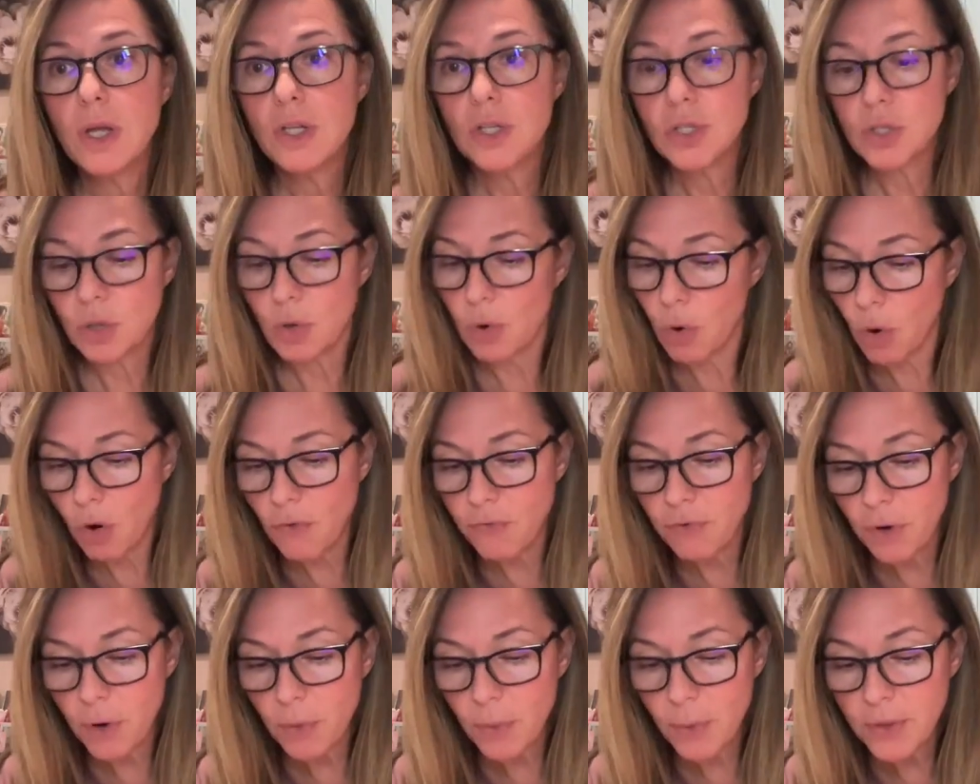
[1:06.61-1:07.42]
to go
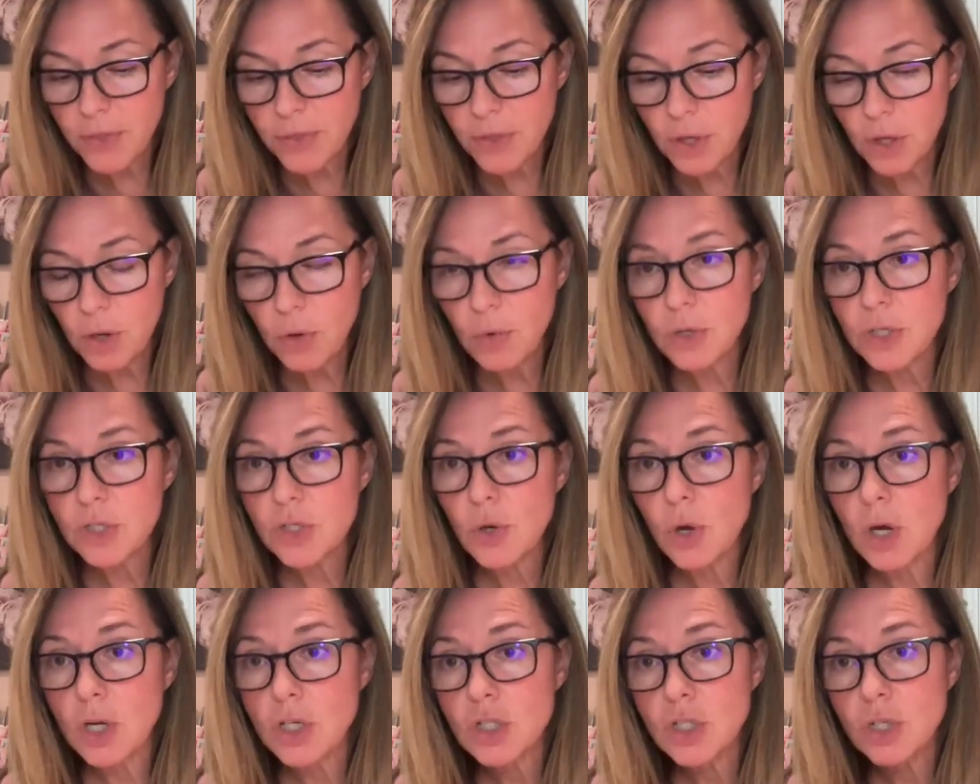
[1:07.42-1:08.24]
over it with you and
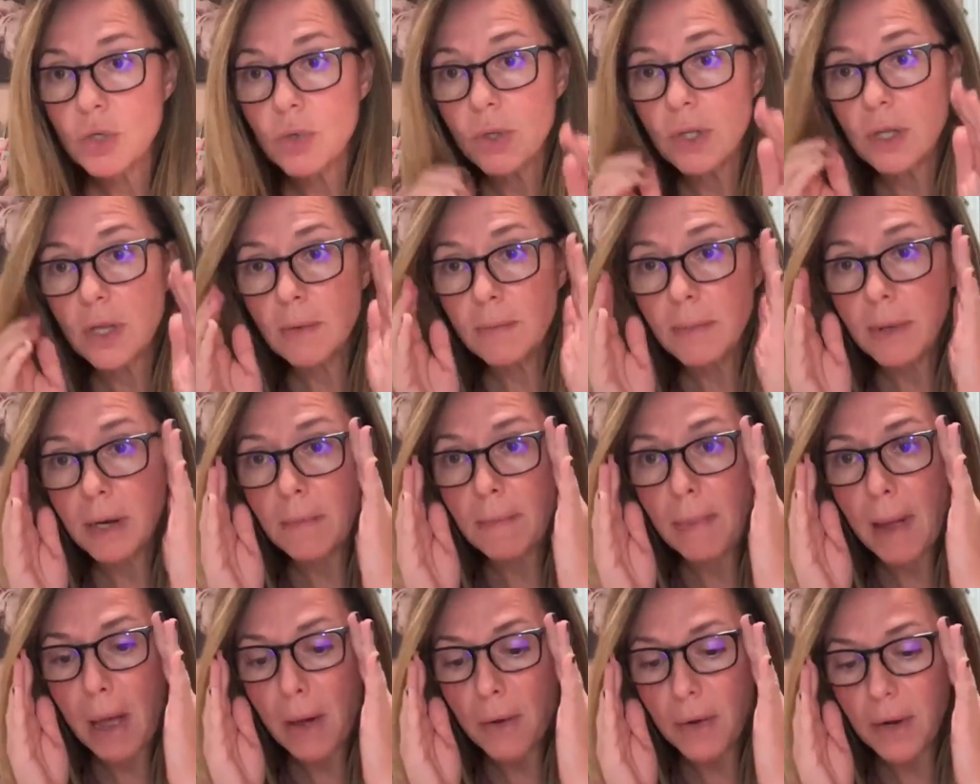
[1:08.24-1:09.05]
talk to you a little bit
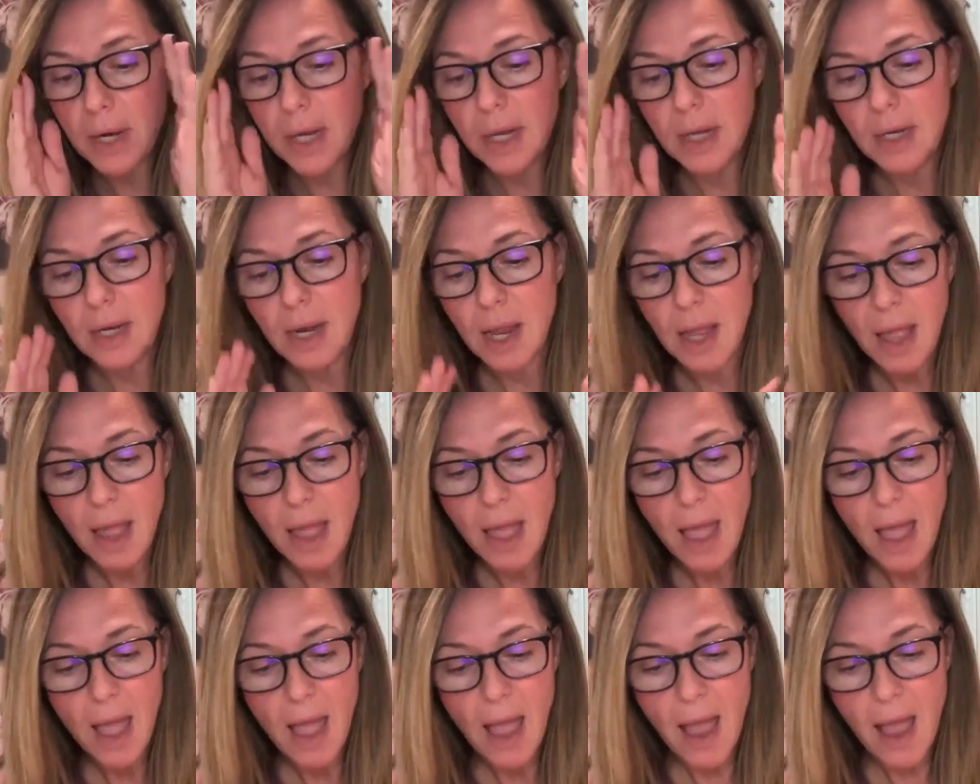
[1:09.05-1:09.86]
about it
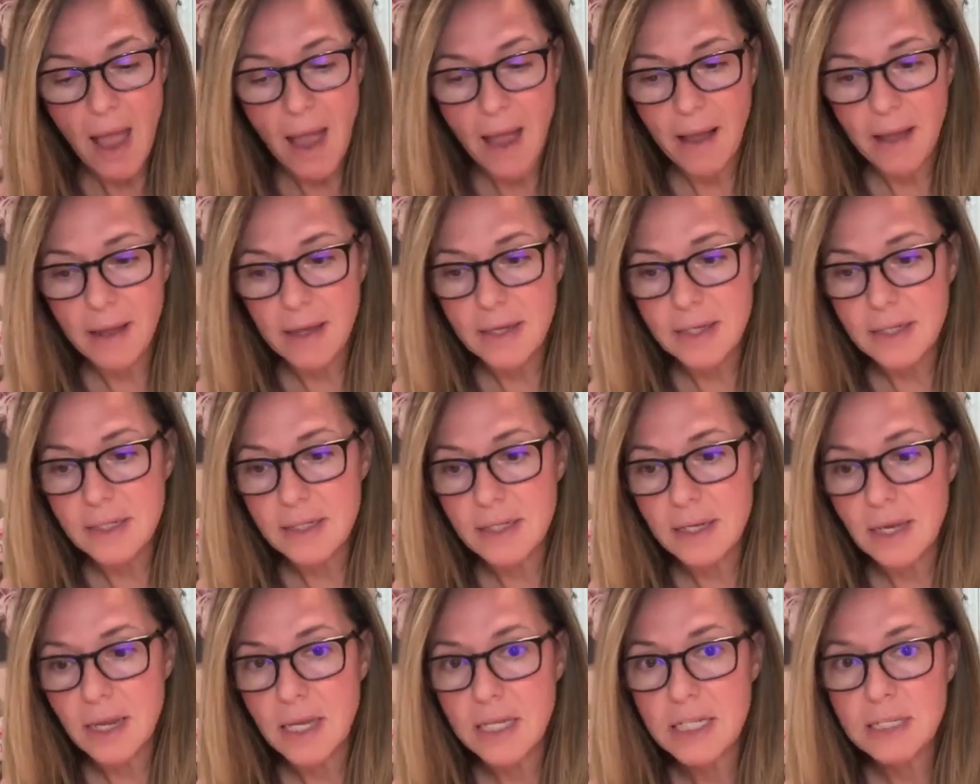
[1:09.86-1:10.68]

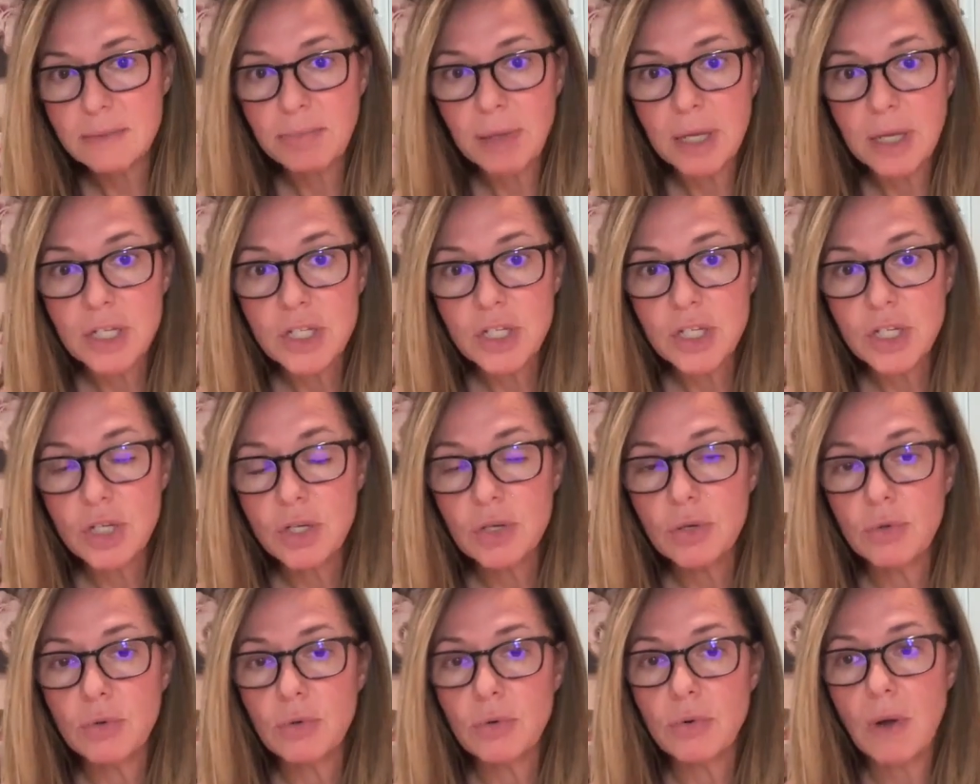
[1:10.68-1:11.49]
and explain to
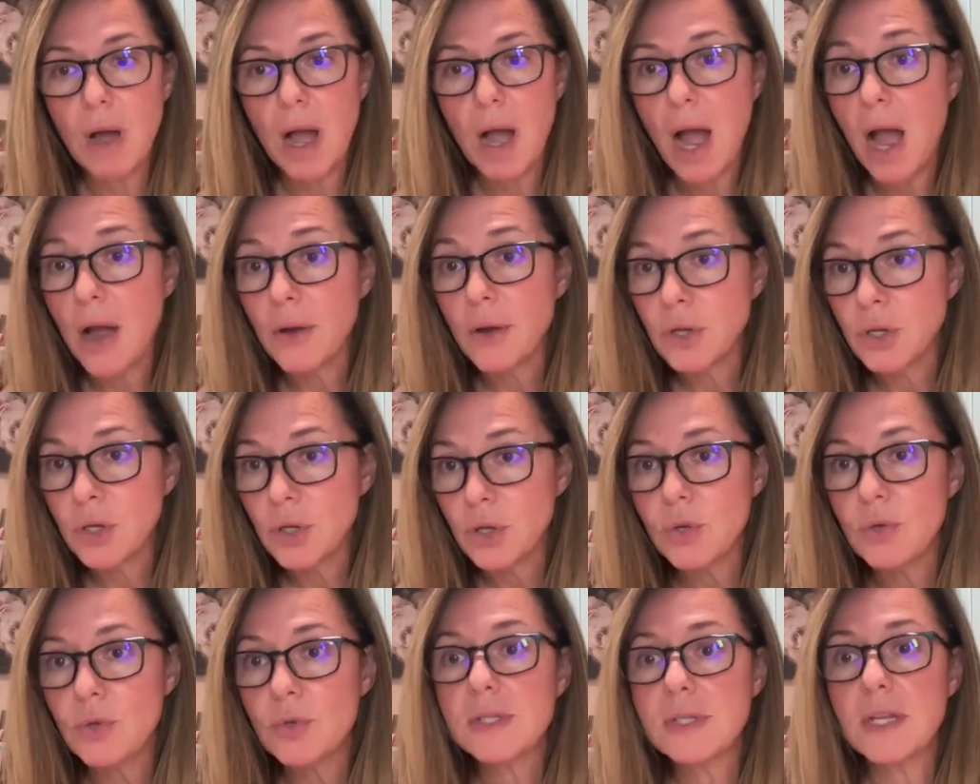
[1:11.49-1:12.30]
you how you
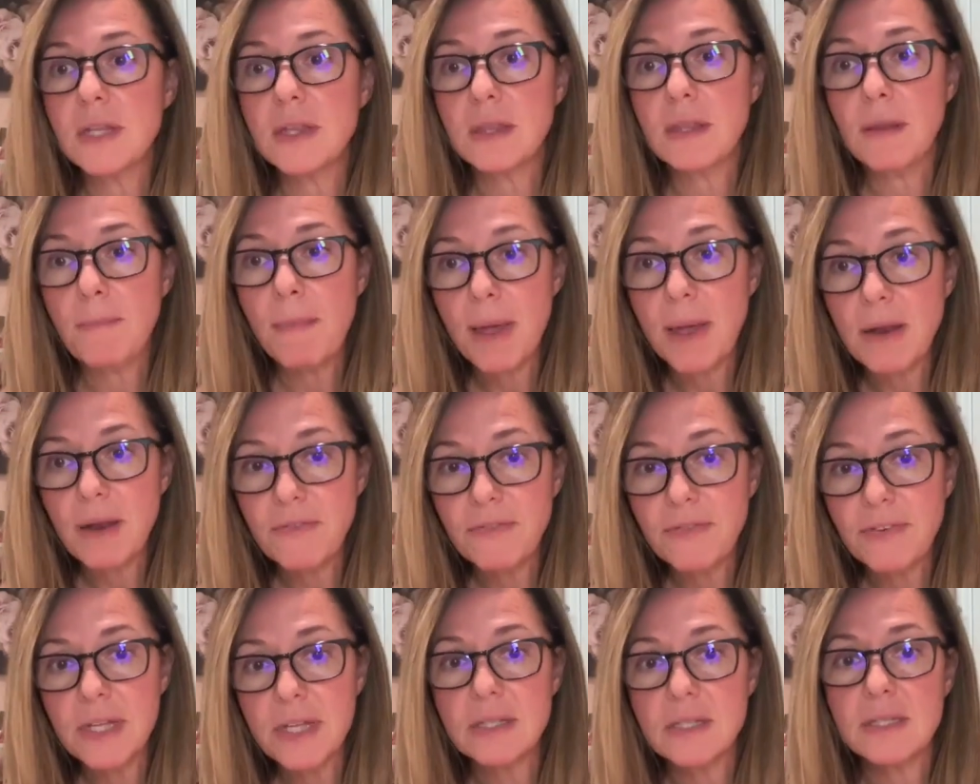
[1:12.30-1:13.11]
use it, the
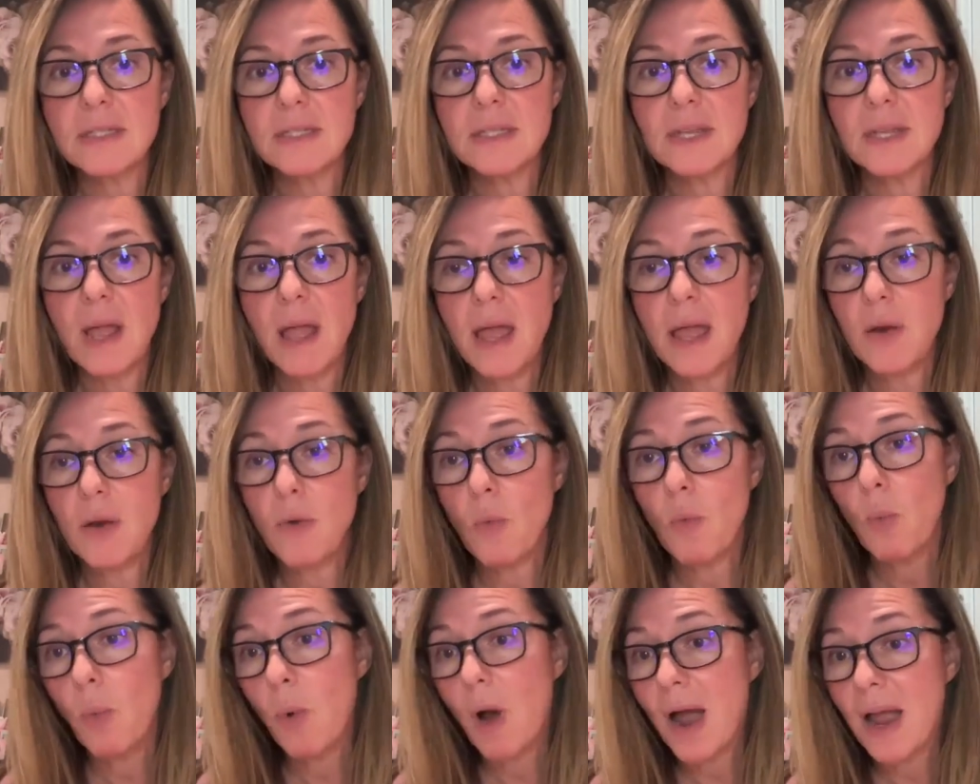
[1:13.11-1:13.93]
benefits, and
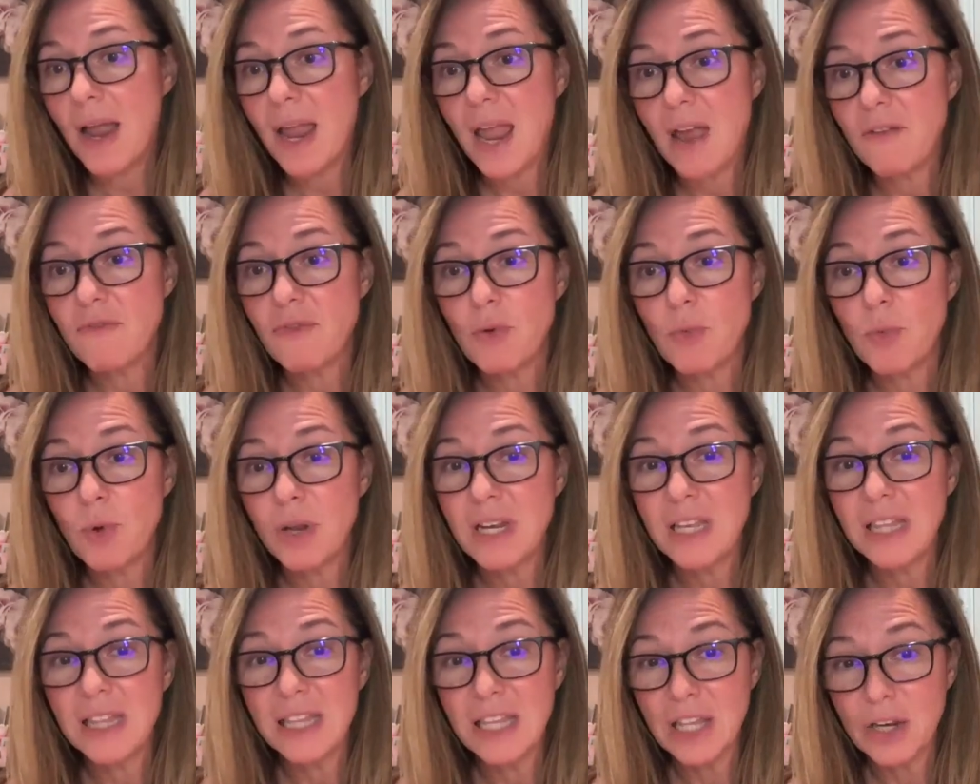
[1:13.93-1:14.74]
why
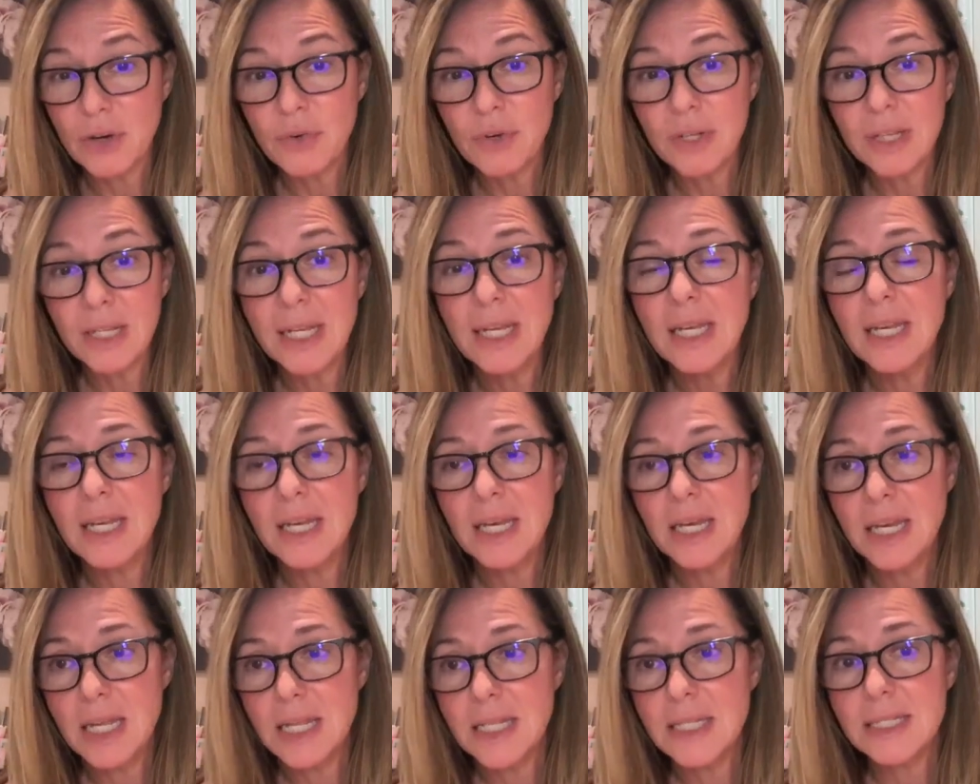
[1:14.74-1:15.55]
everyone literally
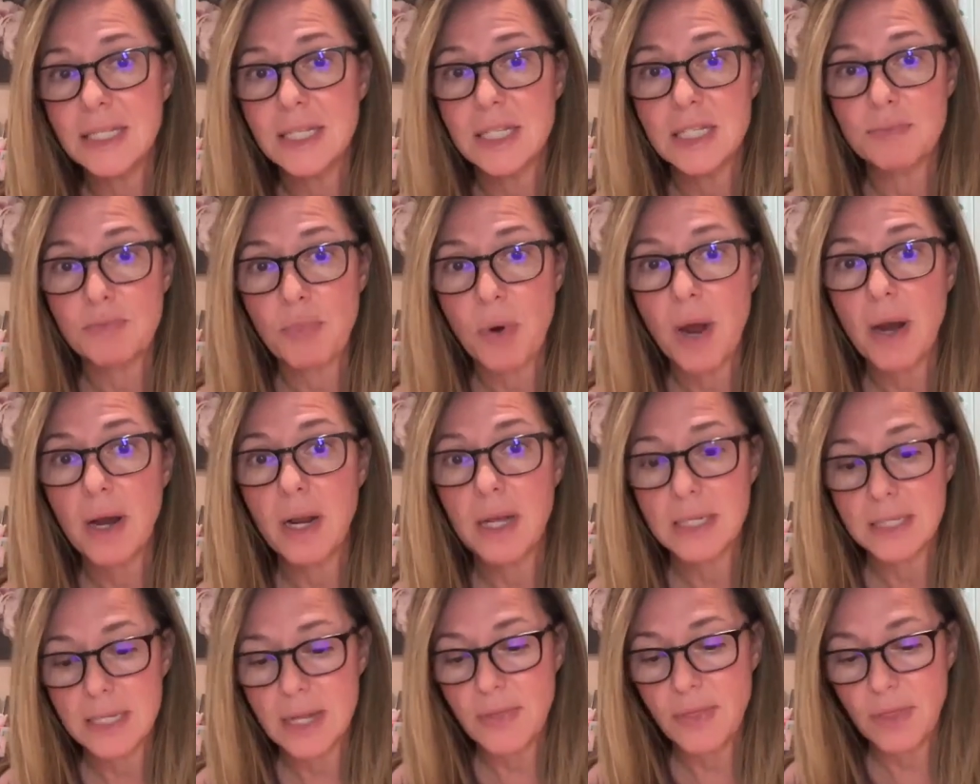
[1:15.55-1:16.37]
needs this
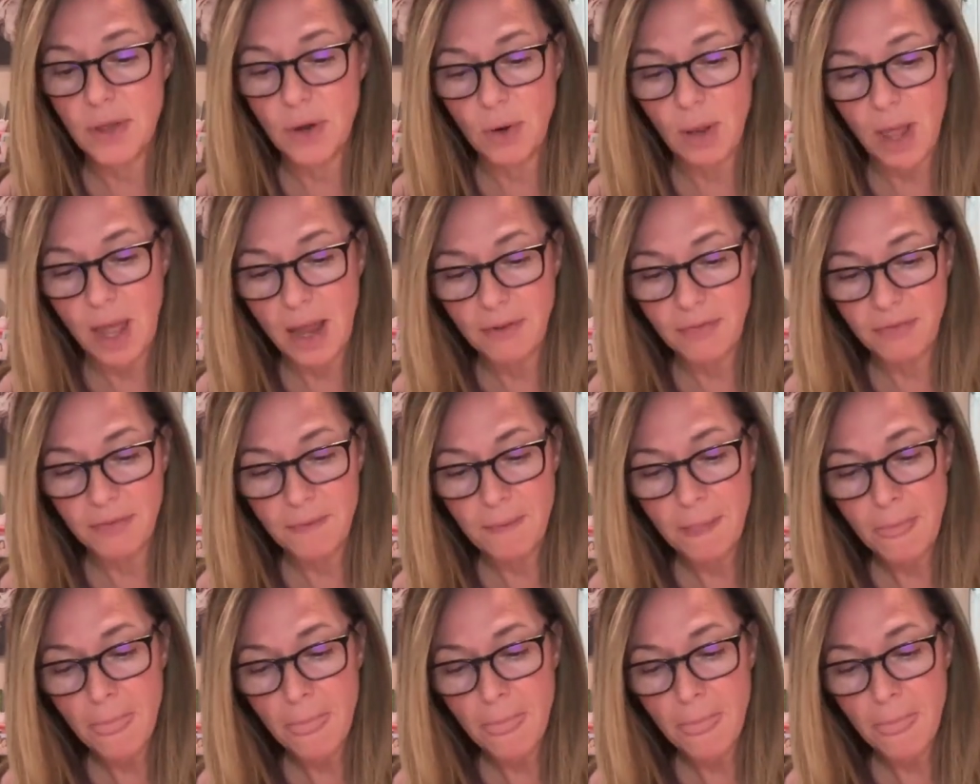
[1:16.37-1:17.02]
product in their life.